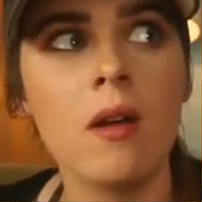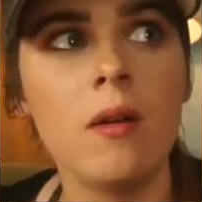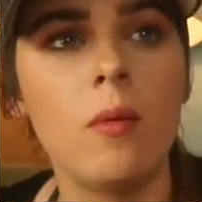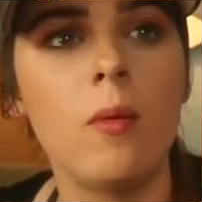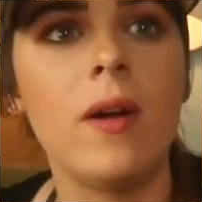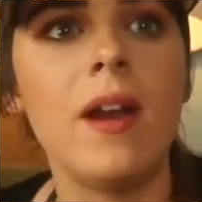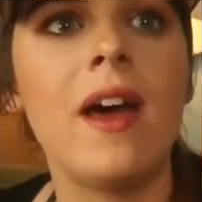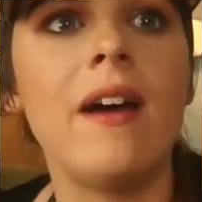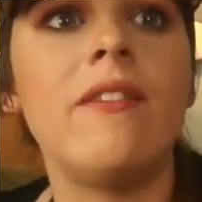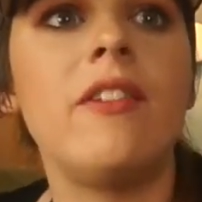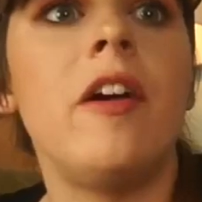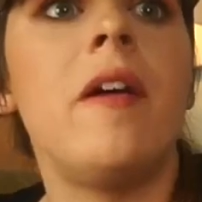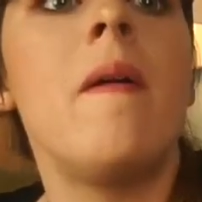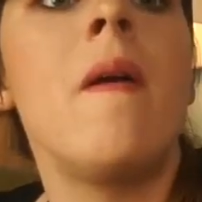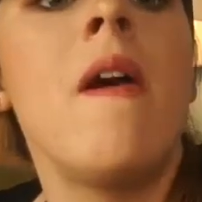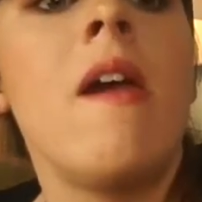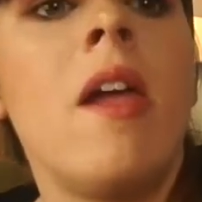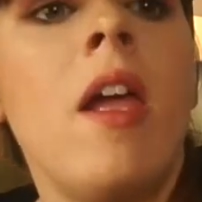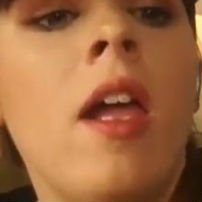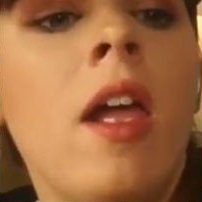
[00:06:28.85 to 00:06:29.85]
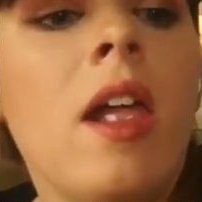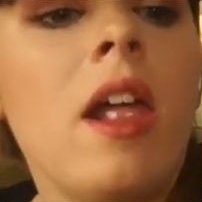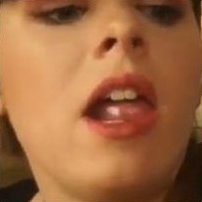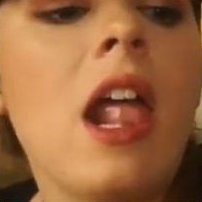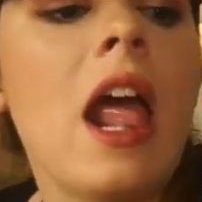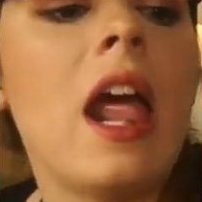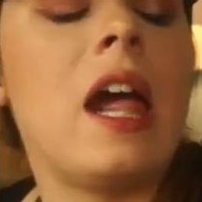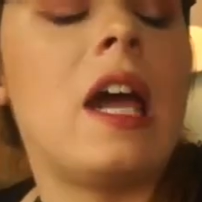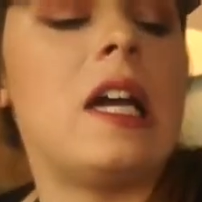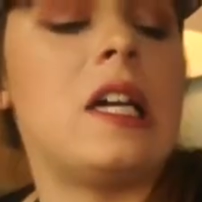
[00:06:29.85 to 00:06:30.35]
Whatever.
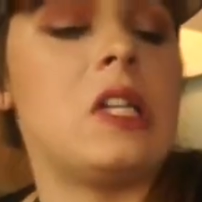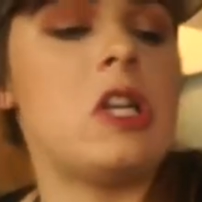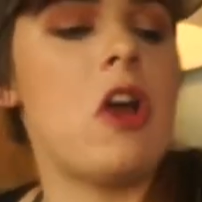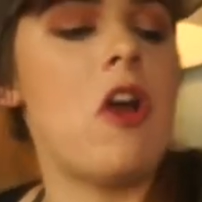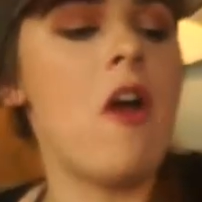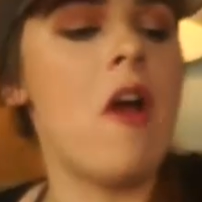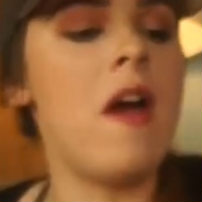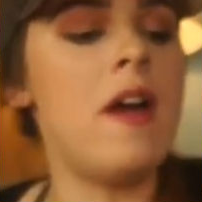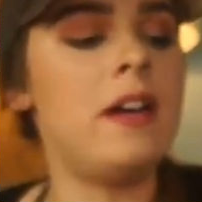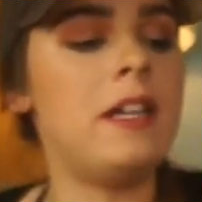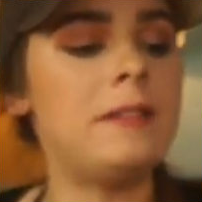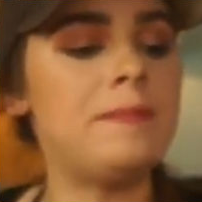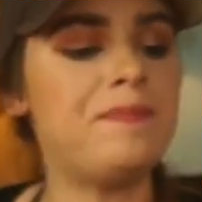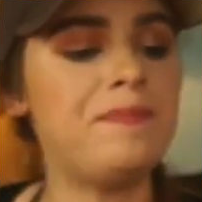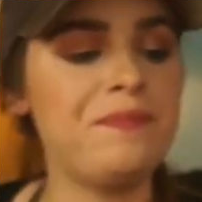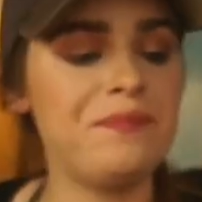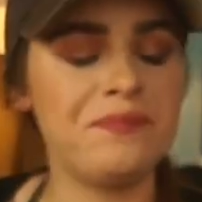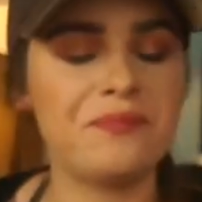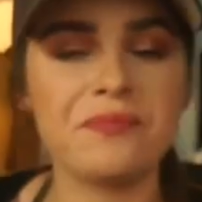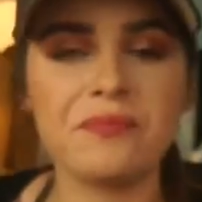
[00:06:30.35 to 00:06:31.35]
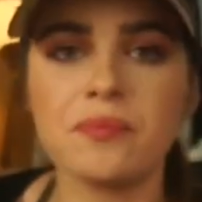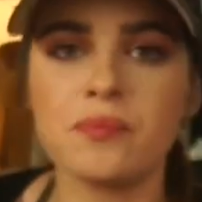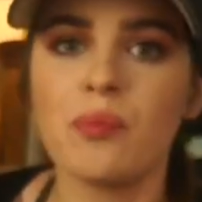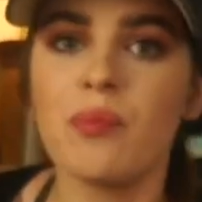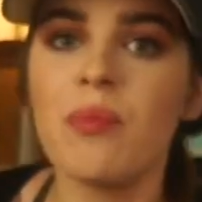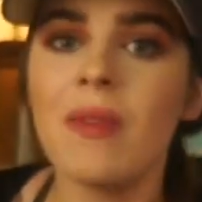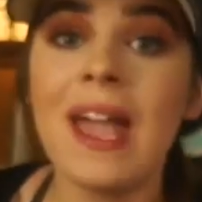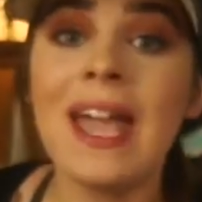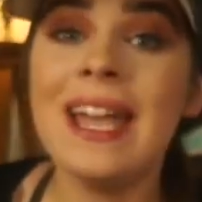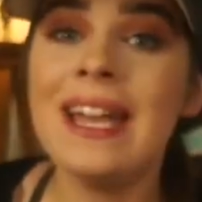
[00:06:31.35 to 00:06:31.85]
And
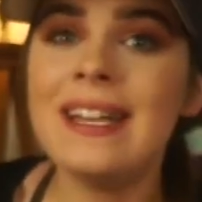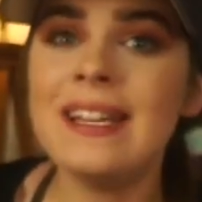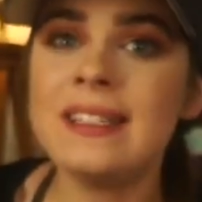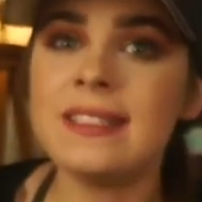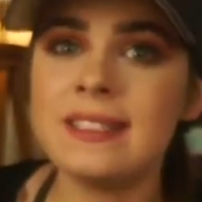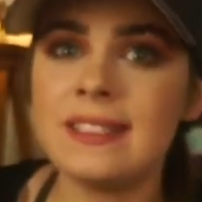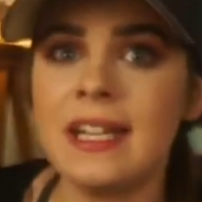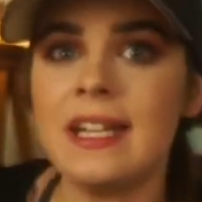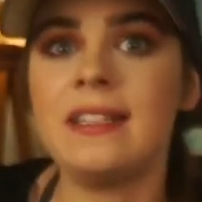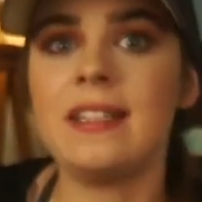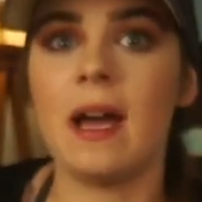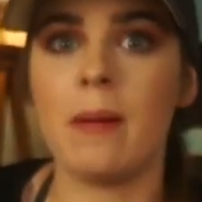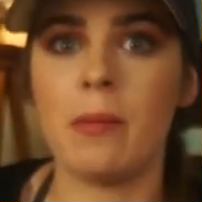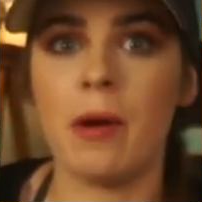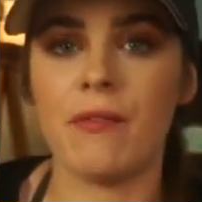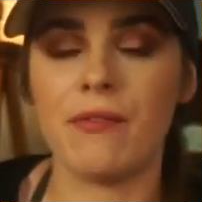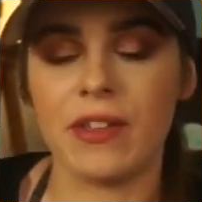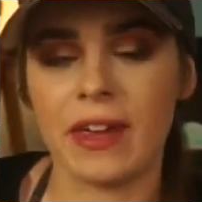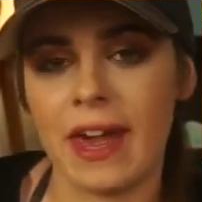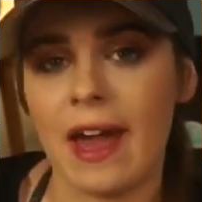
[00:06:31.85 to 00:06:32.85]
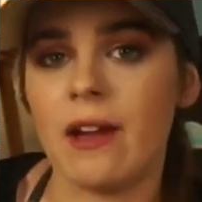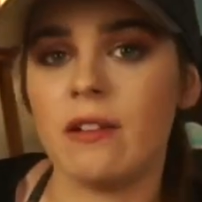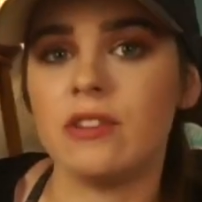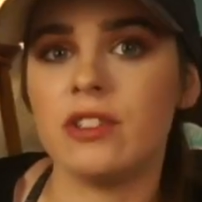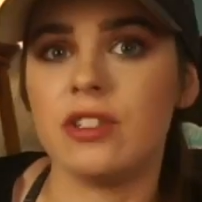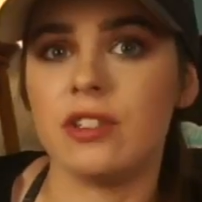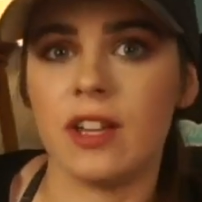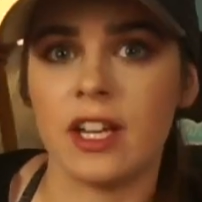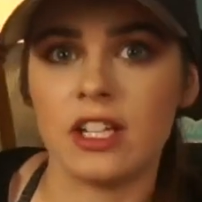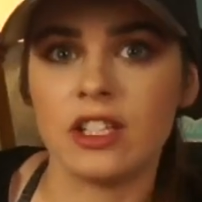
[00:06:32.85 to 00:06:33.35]
he didn't stand up off the
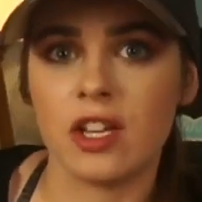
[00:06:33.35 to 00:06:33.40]
couch to like